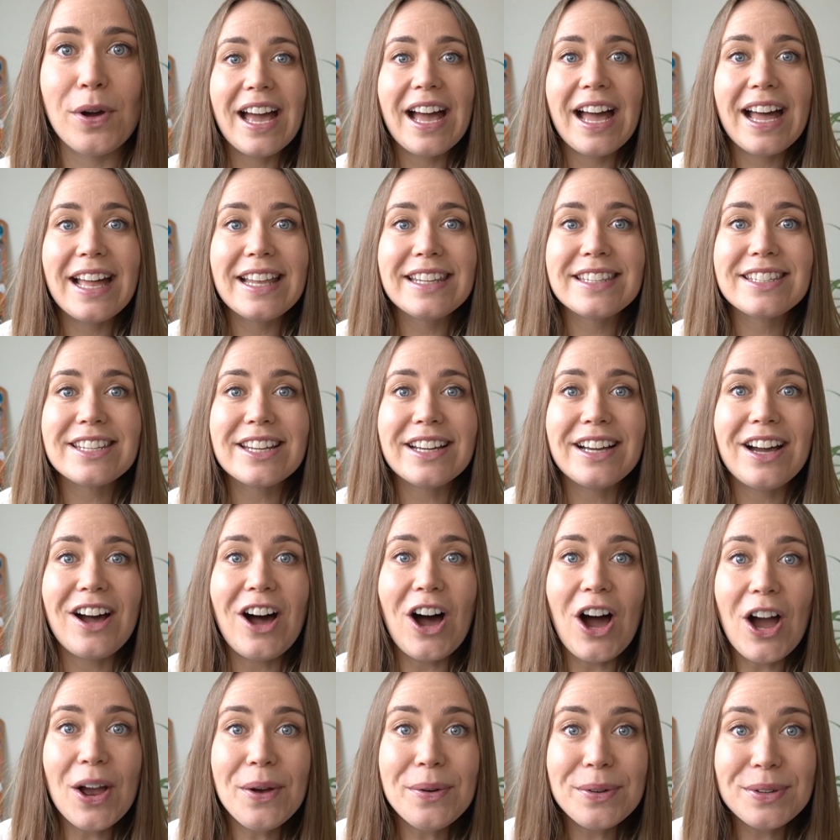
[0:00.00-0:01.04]
and
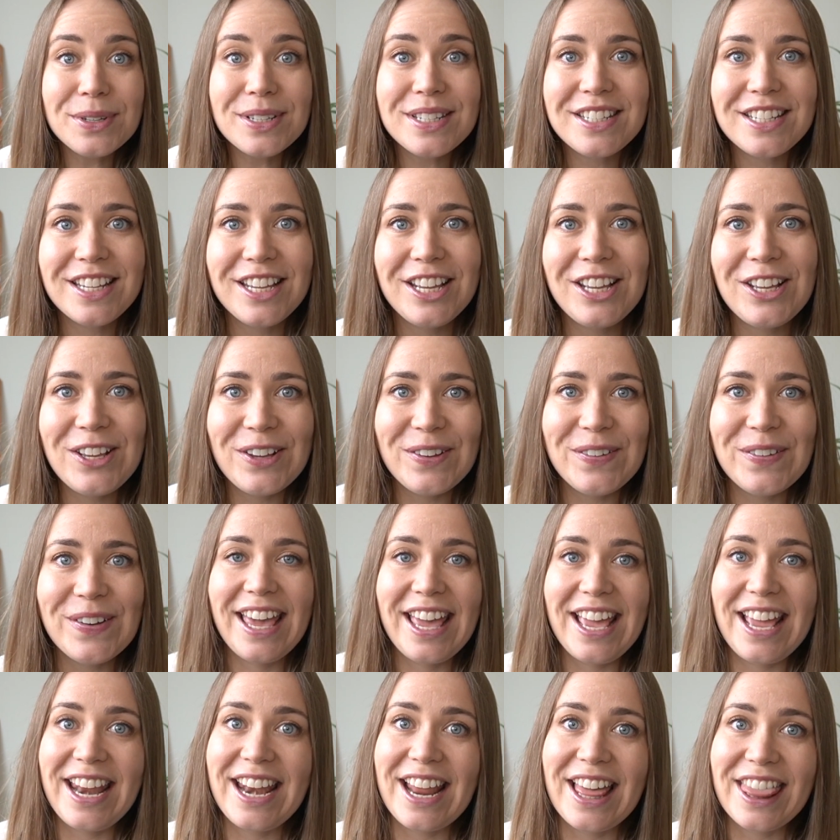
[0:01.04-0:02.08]
I will see you
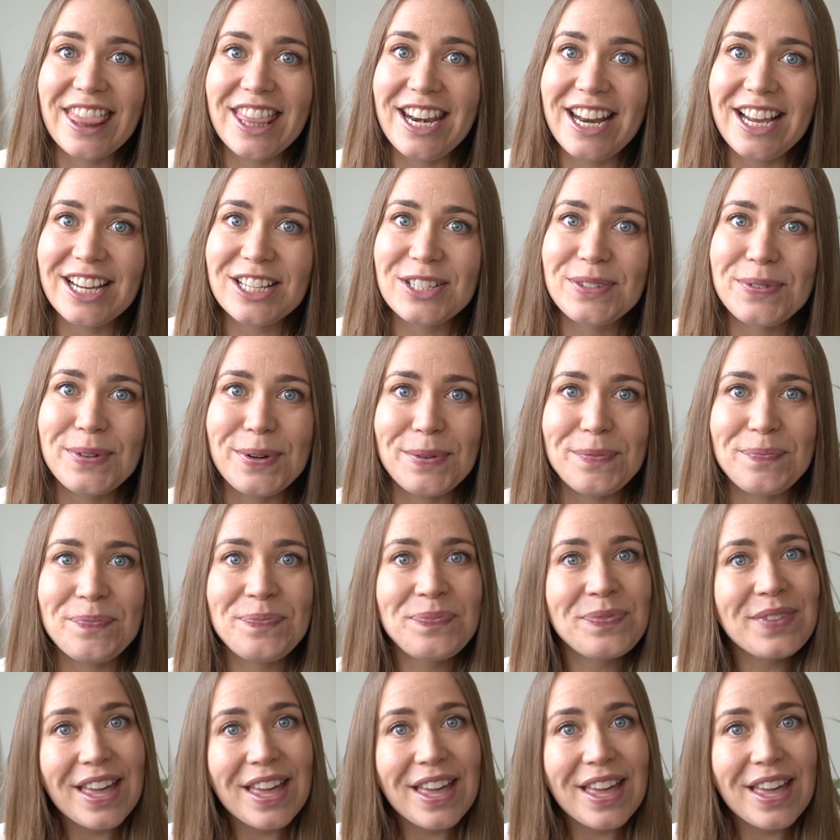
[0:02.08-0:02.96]
in the next one.